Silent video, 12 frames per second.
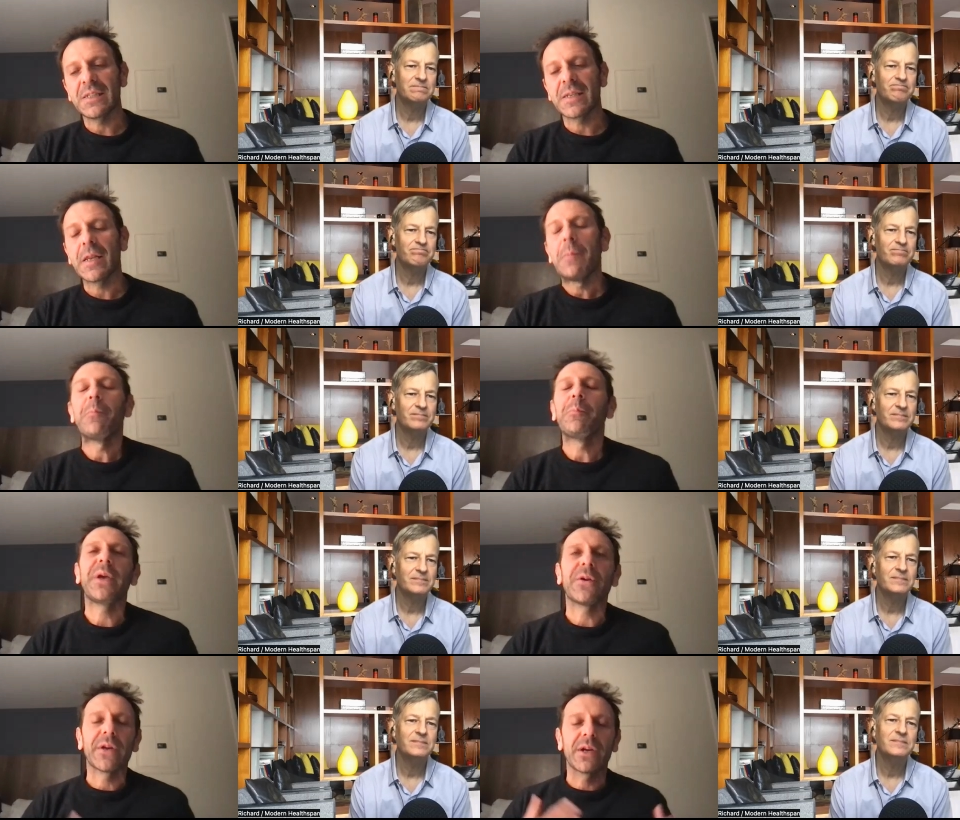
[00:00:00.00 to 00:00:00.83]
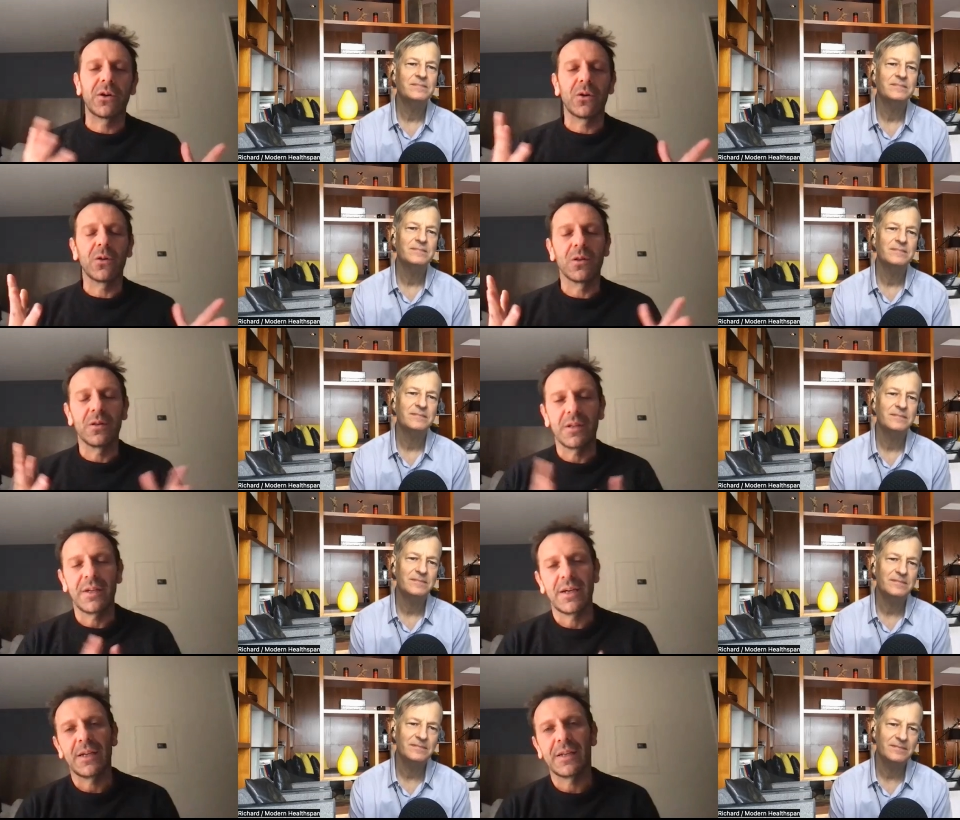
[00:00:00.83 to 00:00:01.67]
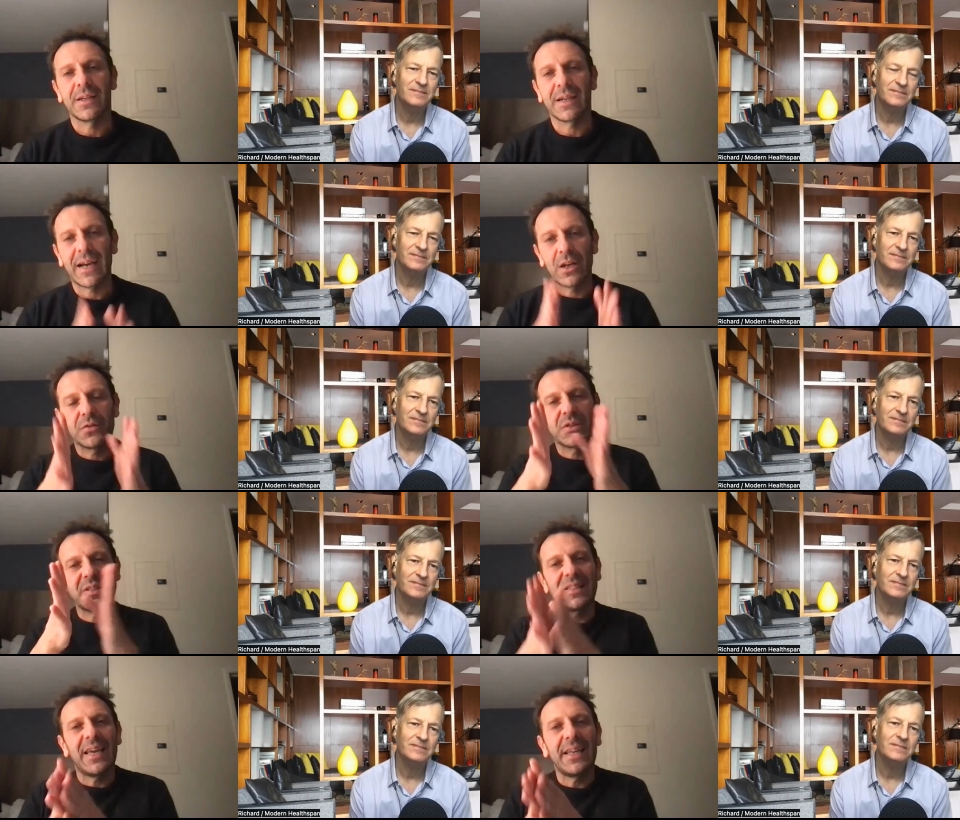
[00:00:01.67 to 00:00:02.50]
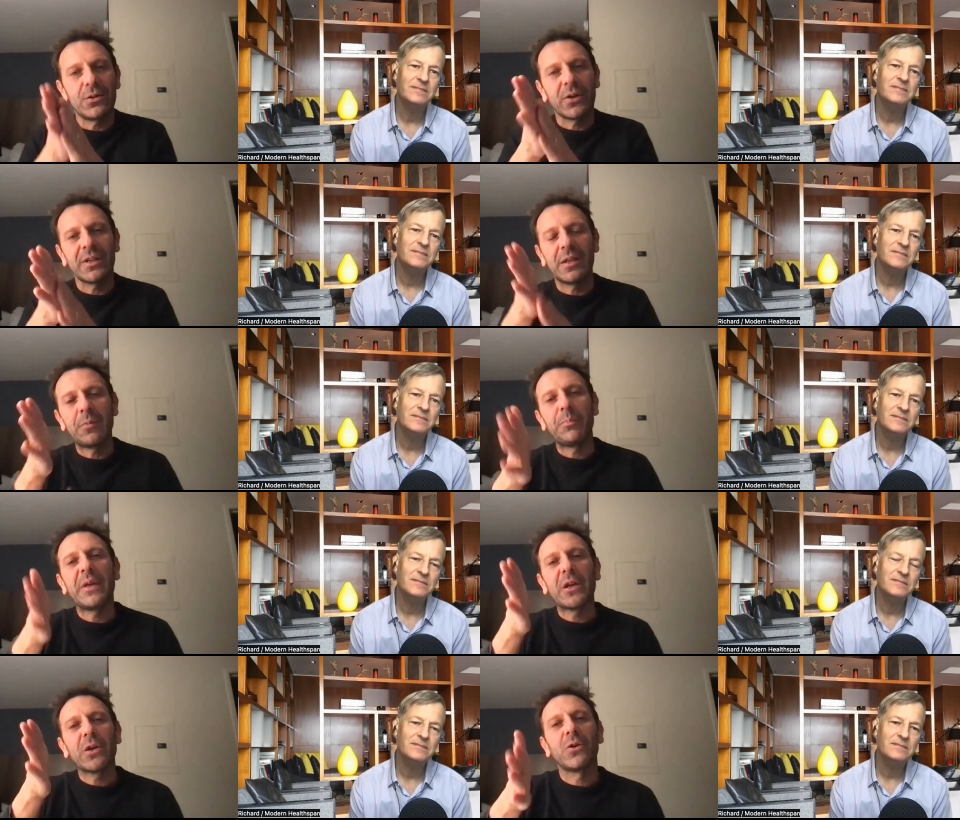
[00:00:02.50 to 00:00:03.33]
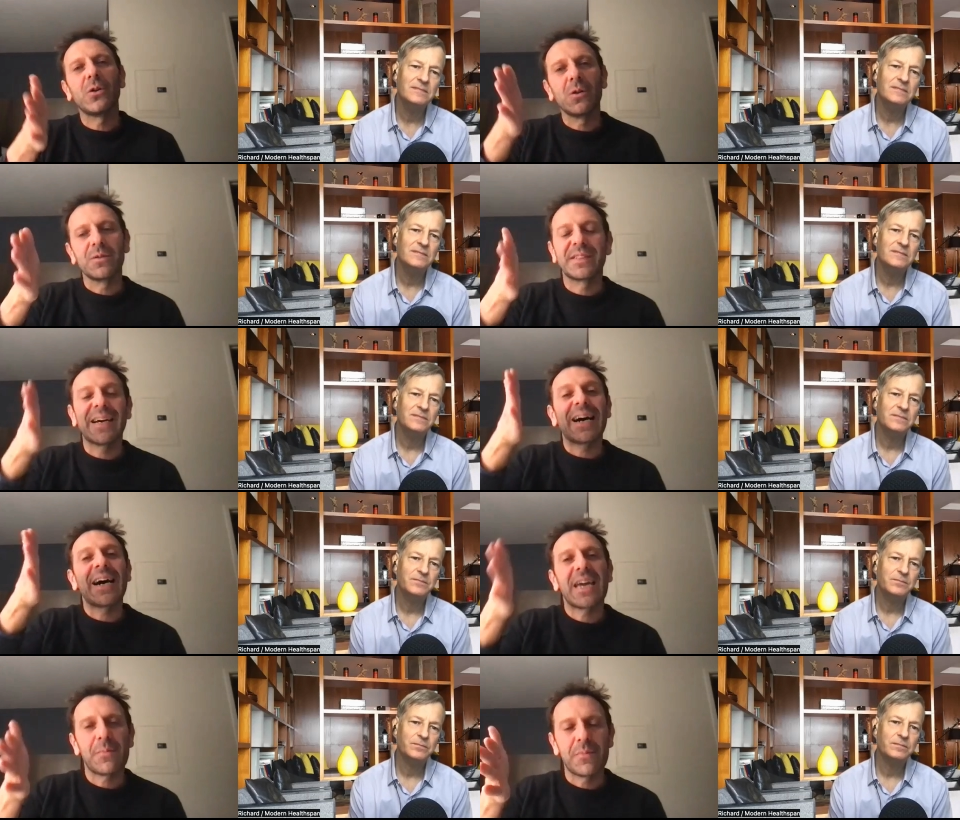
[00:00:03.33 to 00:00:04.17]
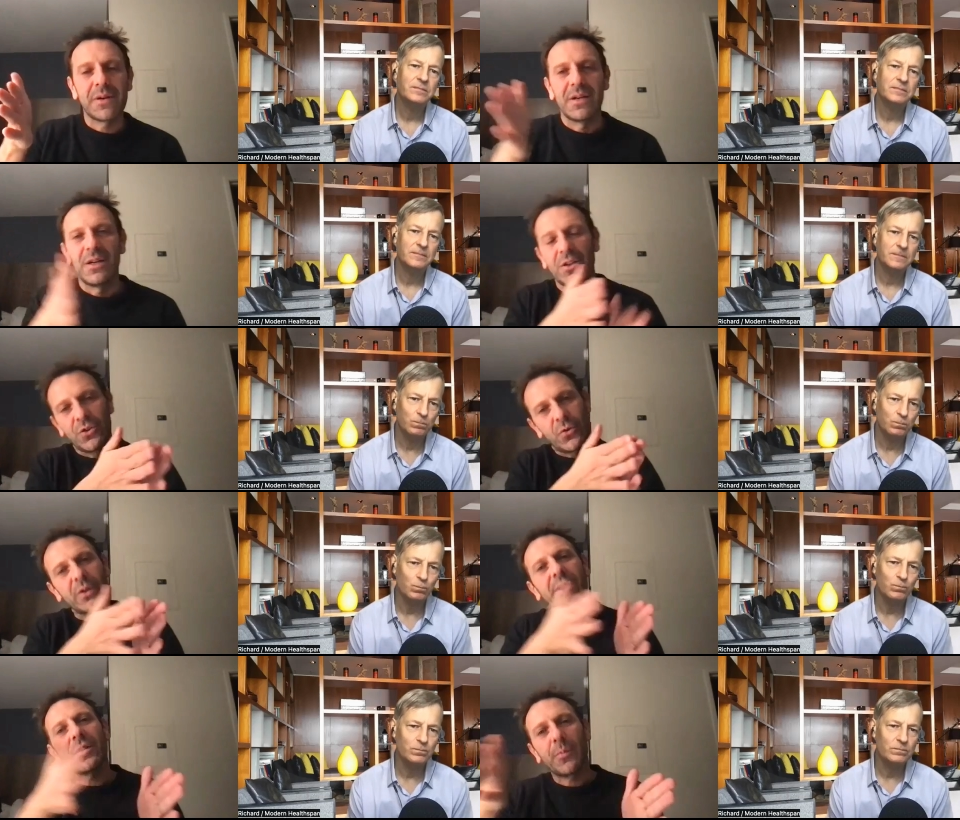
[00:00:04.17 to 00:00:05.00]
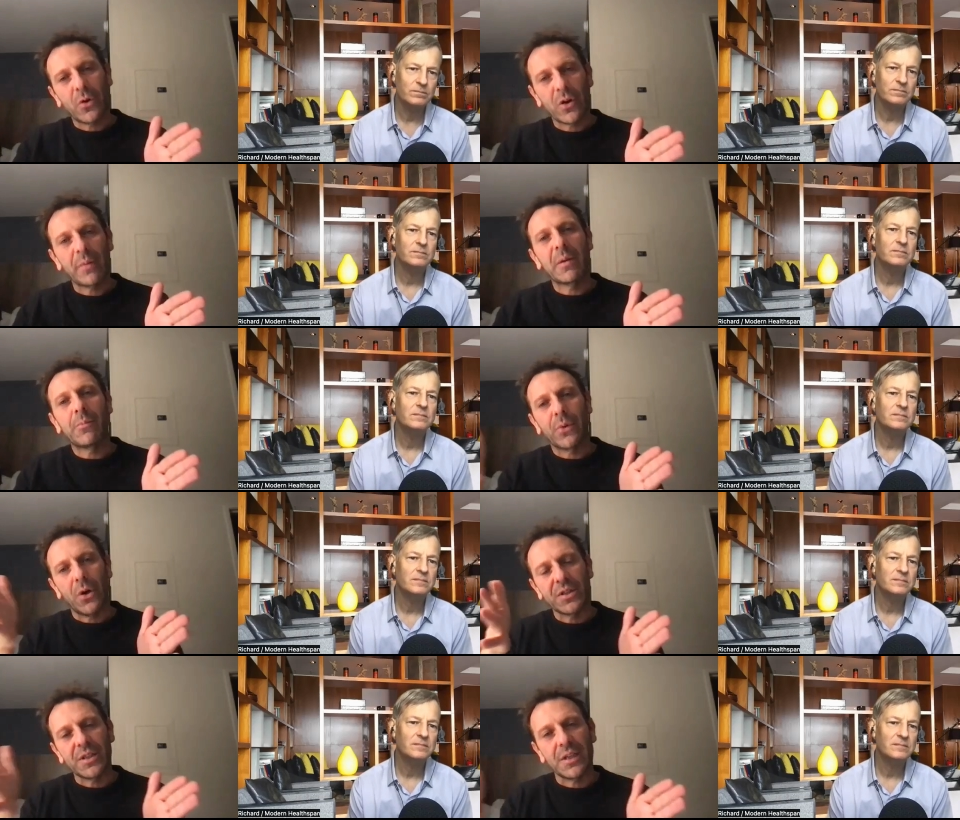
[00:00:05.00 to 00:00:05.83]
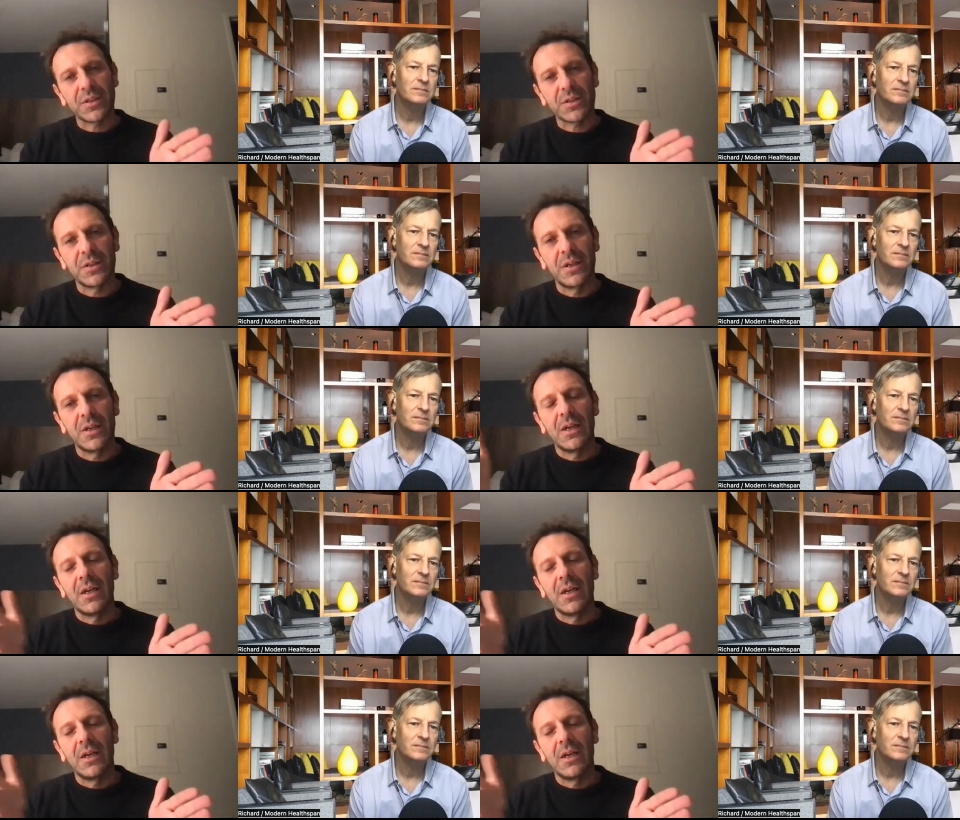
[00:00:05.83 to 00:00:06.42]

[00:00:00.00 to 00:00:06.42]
Speaker 1: is an empirical uh, kind of state or an empirical time mm-hmm. during the reprogramming process,